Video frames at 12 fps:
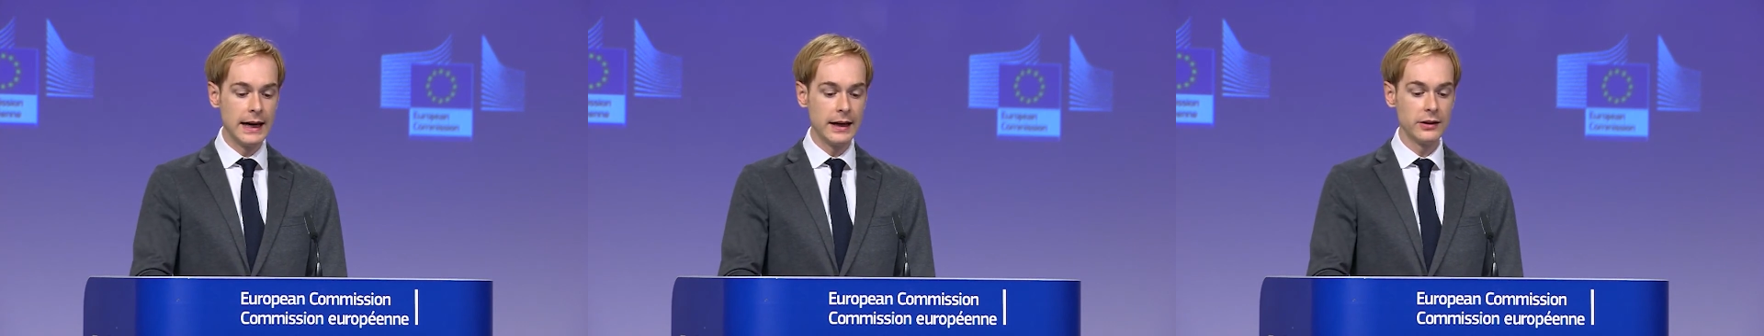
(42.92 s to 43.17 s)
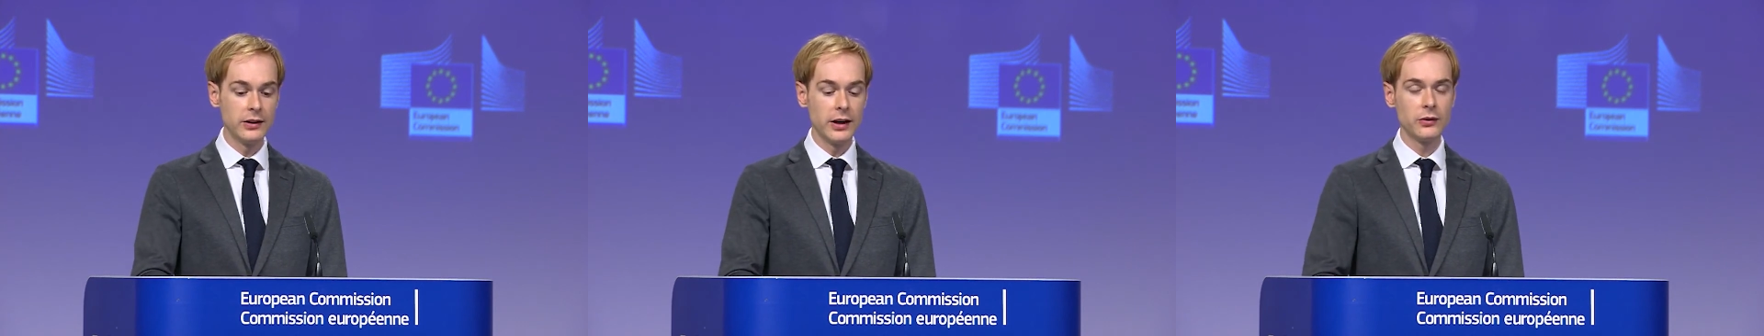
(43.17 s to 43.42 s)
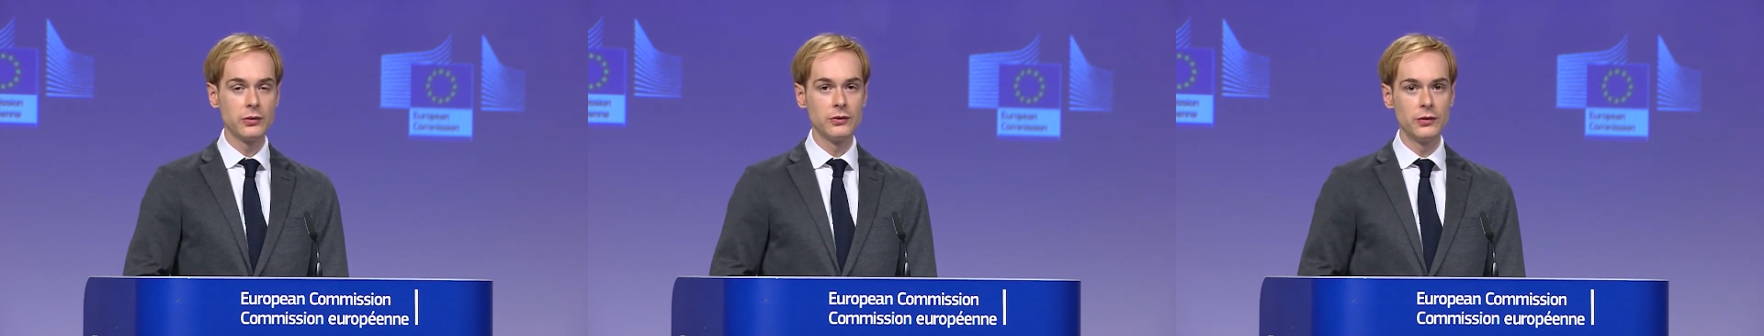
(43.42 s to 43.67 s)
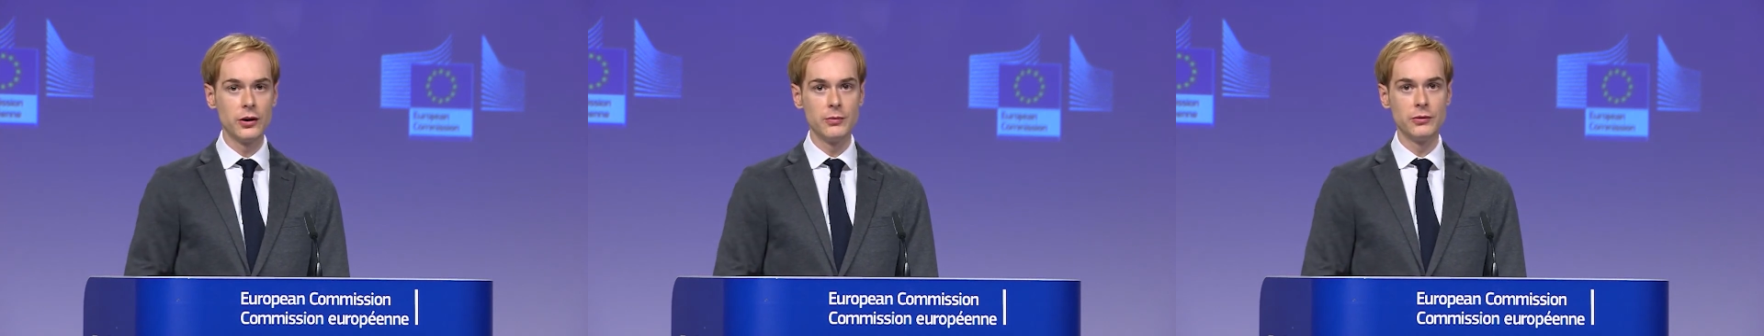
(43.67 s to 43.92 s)
and as
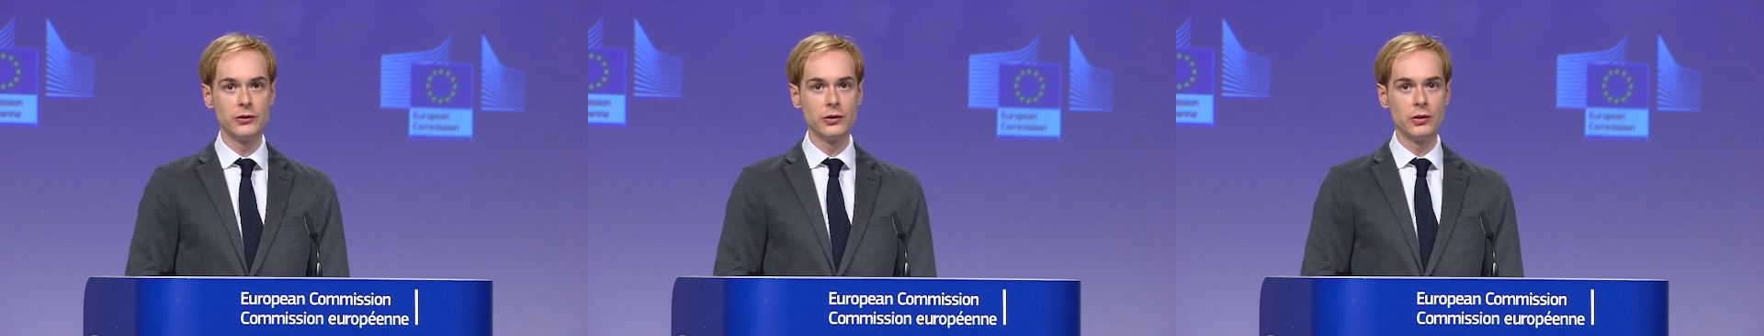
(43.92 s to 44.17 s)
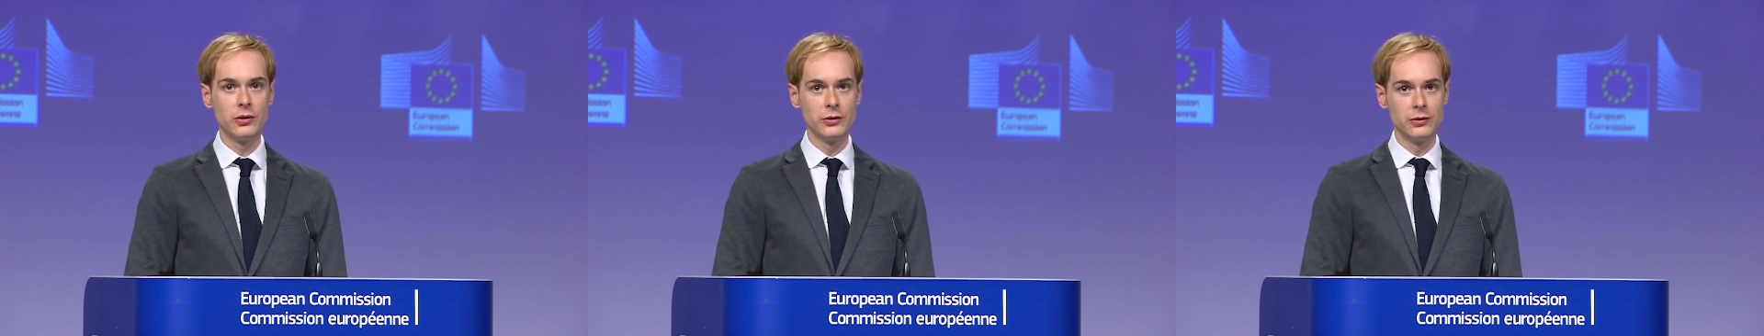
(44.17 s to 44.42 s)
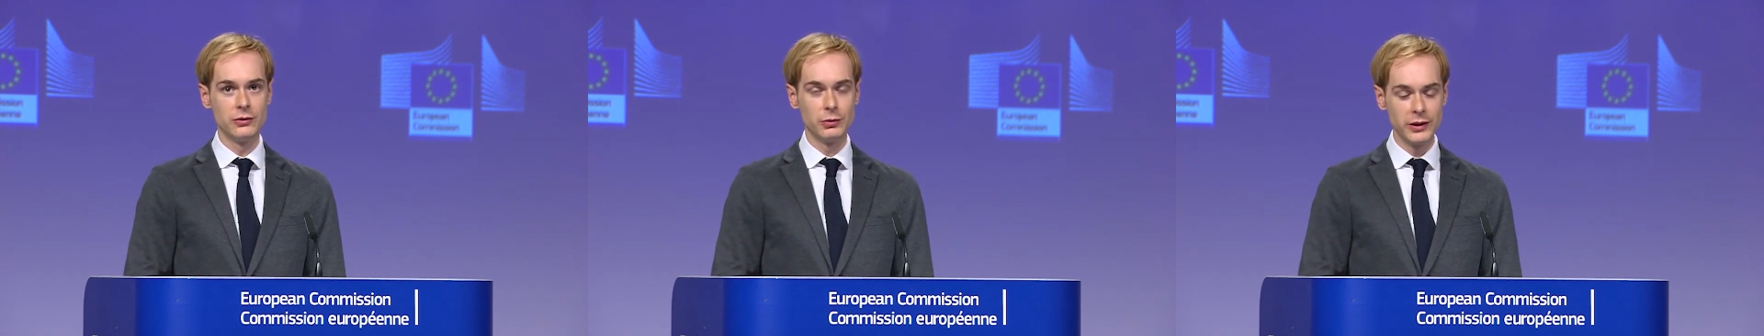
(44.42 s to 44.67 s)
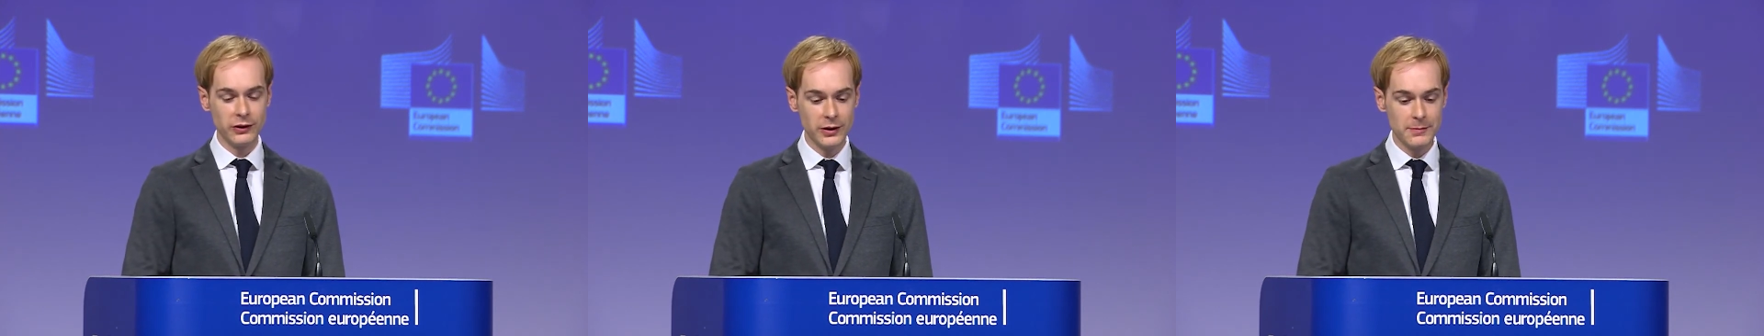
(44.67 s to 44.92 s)
confirmed on
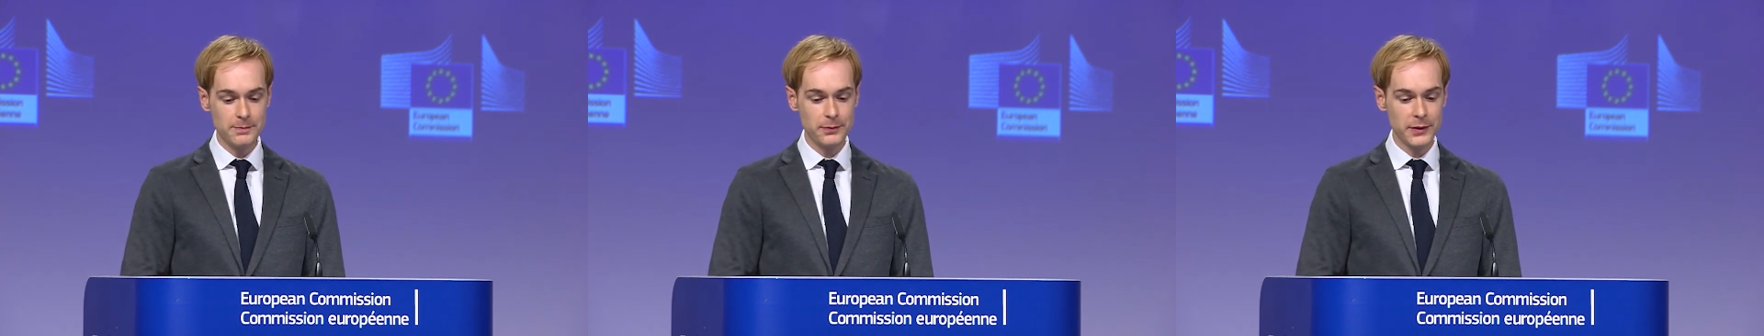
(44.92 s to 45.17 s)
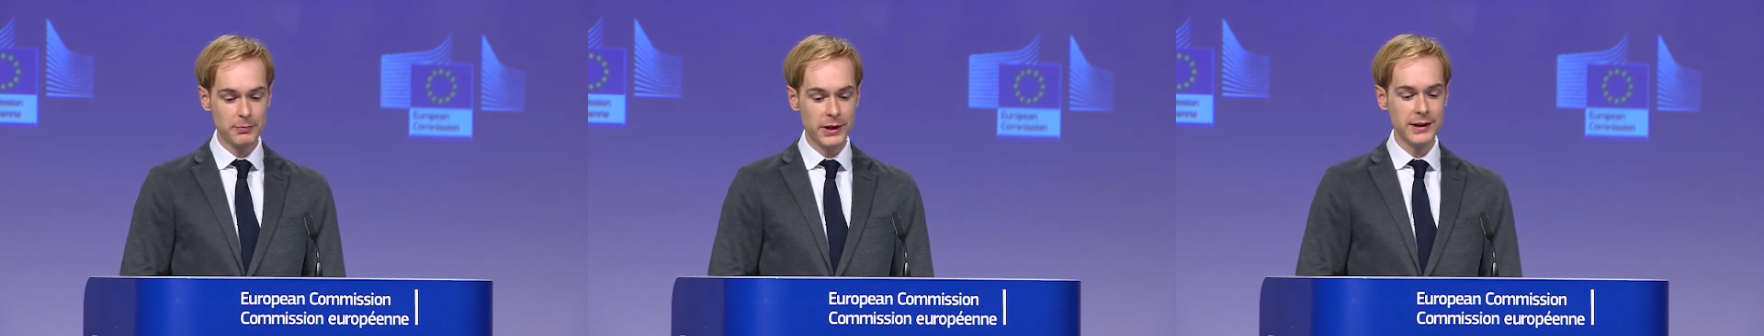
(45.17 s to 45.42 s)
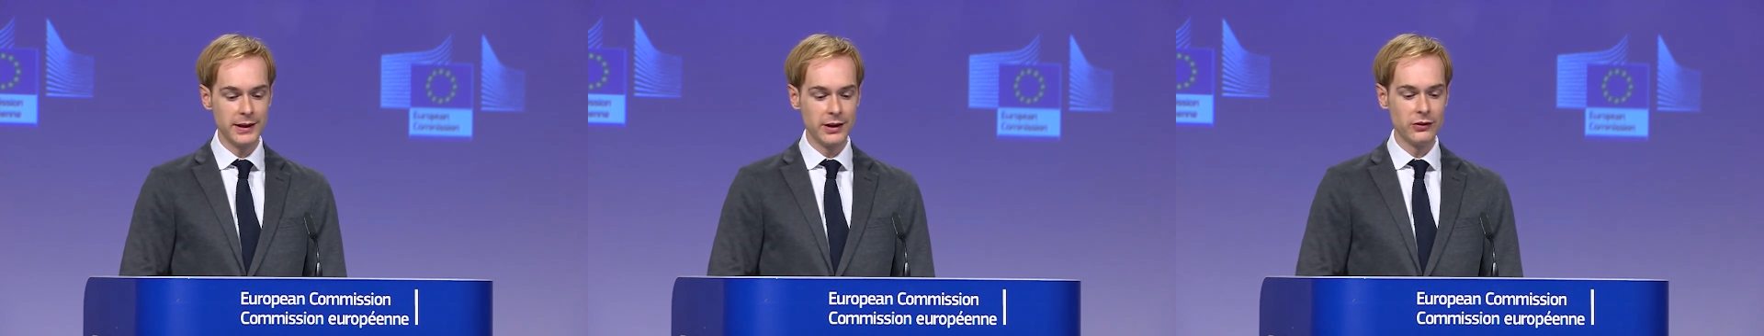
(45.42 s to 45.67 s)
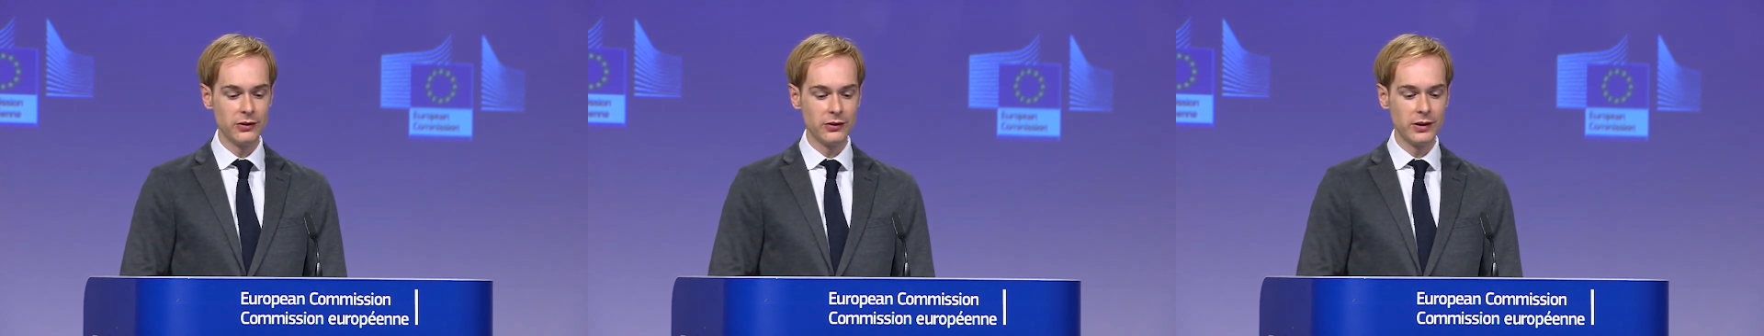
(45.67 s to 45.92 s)
Twitter by the
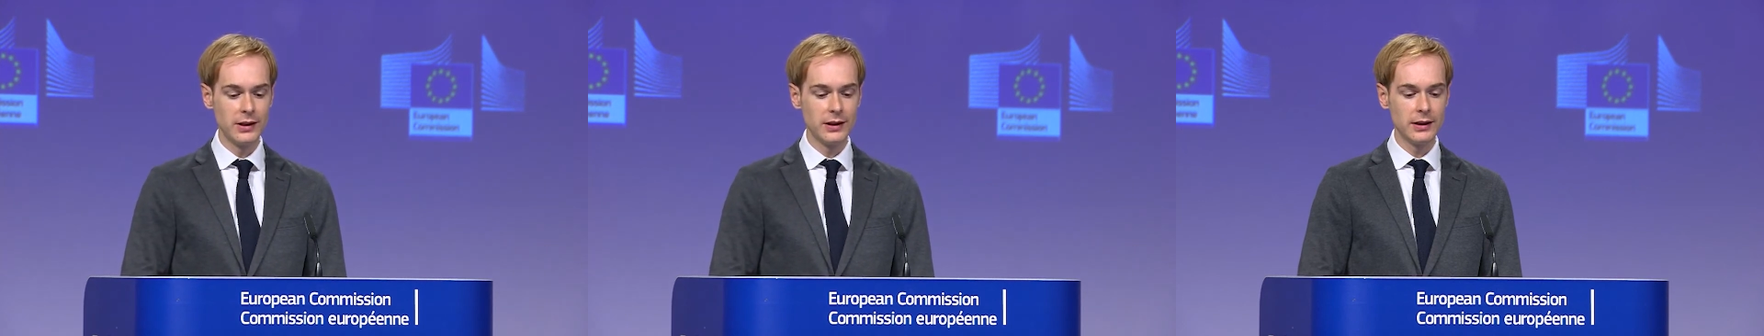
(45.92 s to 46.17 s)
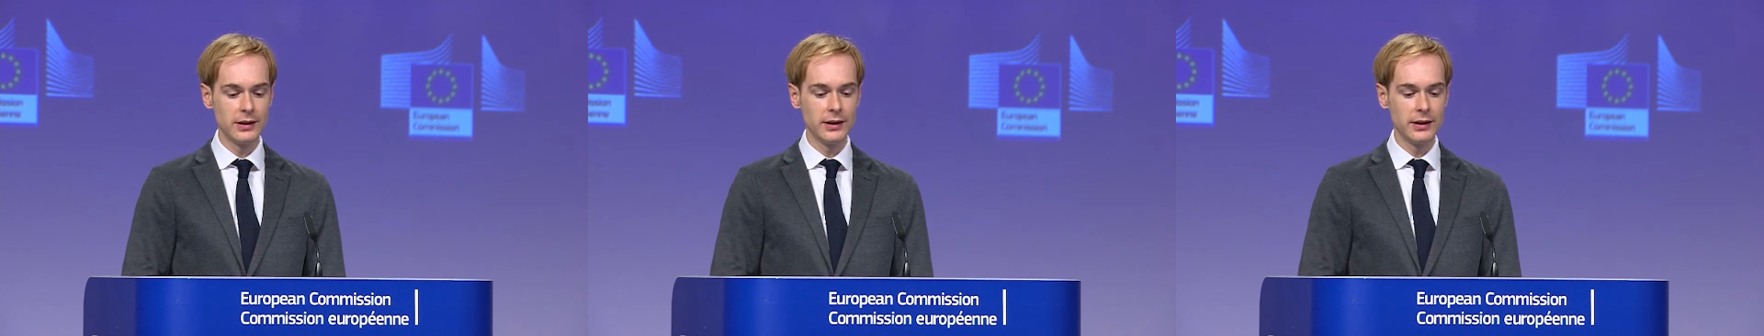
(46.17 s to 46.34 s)
agency,